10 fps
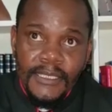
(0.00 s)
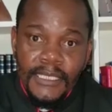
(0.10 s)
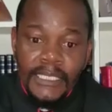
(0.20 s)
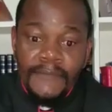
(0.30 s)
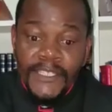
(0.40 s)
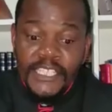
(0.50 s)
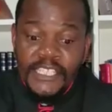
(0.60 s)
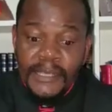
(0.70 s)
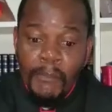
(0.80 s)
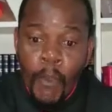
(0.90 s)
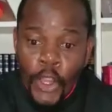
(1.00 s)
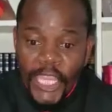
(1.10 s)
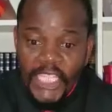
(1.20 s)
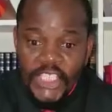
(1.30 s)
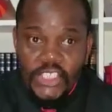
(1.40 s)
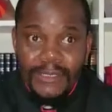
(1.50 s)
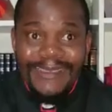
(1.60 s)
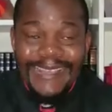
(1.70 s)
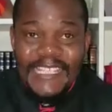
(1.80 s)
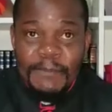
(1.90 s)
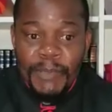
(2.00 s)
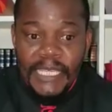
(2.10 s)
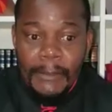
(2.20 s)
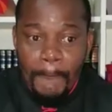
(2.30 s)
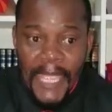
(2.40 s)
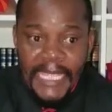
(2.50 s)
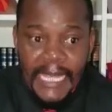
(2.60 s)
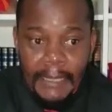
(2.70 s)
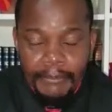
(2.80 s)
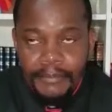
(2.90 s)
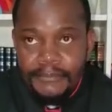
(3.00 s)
If it is a mortgage, it's been paid up.